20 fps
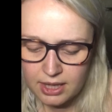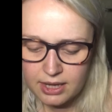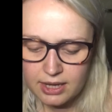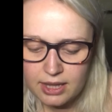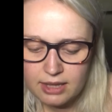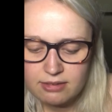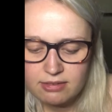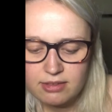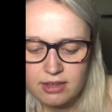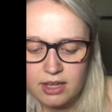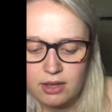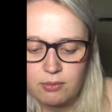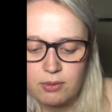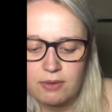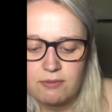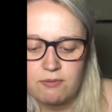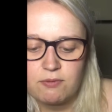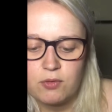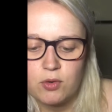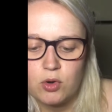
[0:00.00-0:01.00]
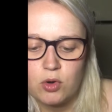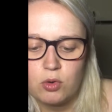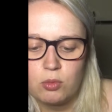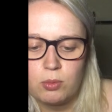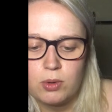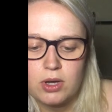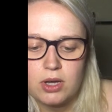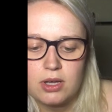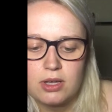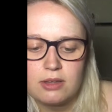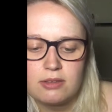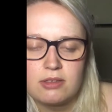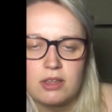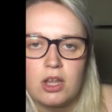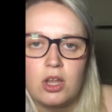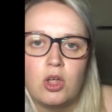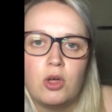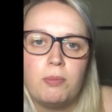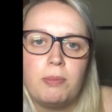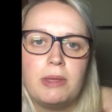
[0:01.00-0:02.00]
Next thing I went for was, a
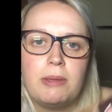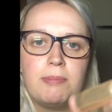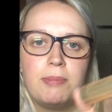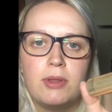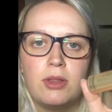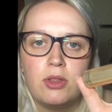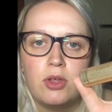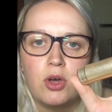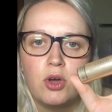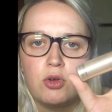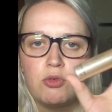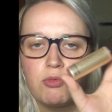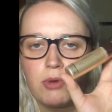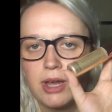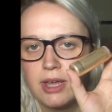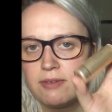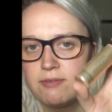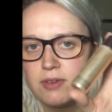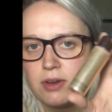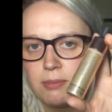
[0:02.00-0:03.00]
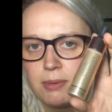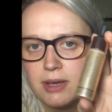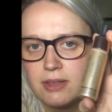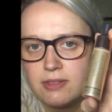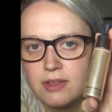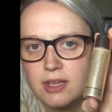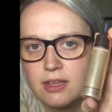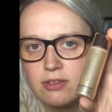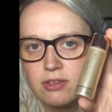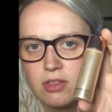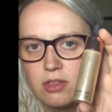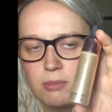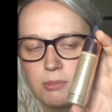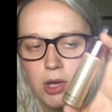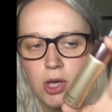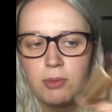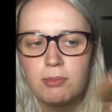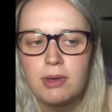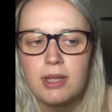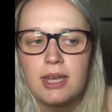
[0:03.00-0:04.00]
lot of people are raving about these at the
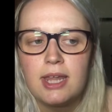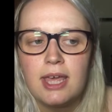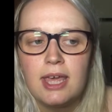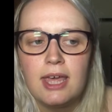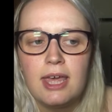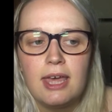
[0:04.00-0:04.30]
moment,